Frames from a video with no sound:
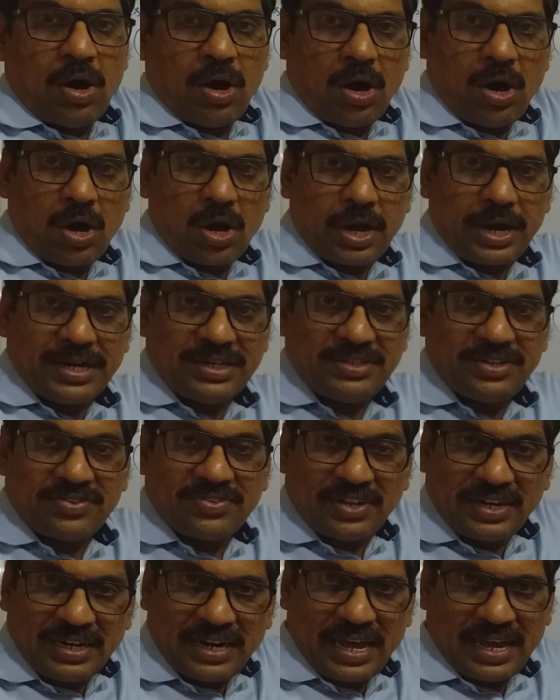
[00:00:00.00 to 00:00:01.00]
are
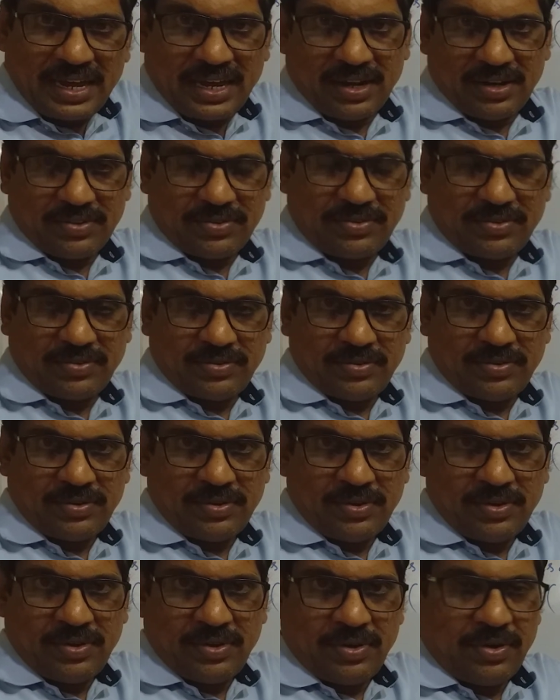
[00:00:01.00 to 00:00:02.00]
adjacent angles.
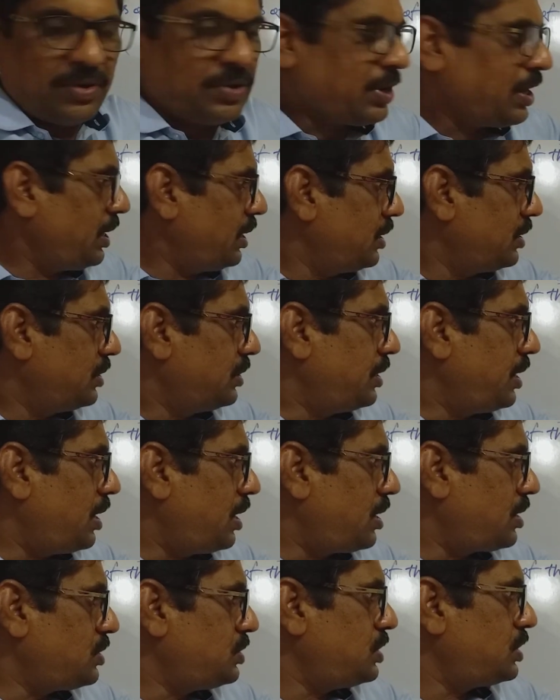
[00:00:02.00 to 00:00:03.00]
Okay, they
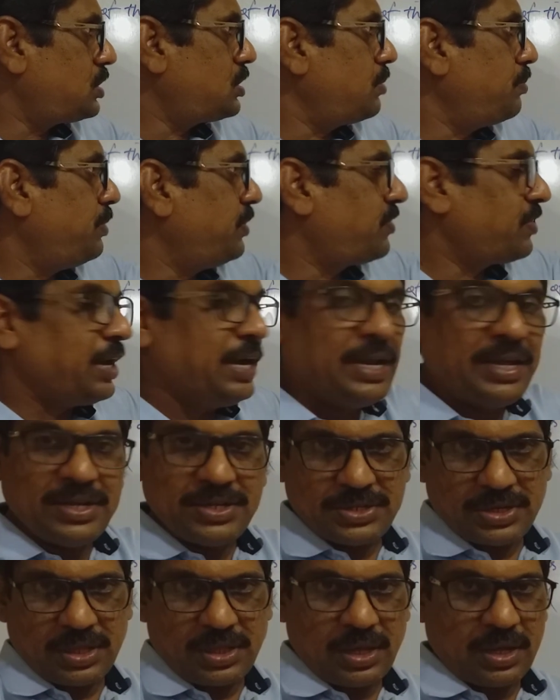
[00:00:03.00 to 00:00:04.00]
are just beside
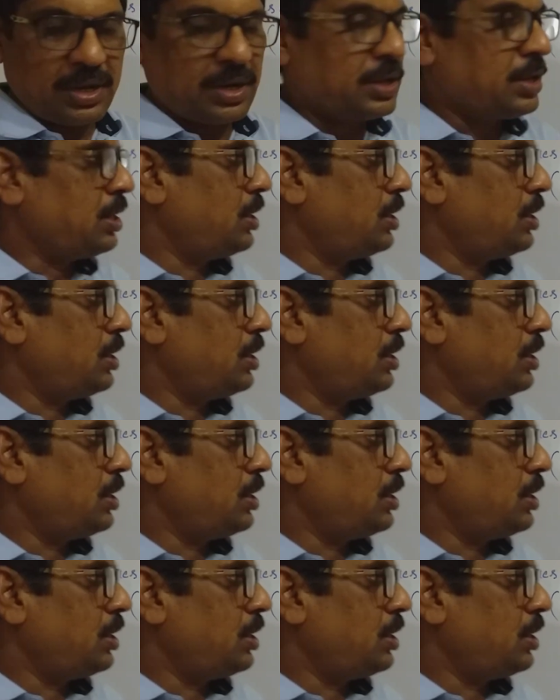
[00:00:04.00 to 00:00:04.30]
each other.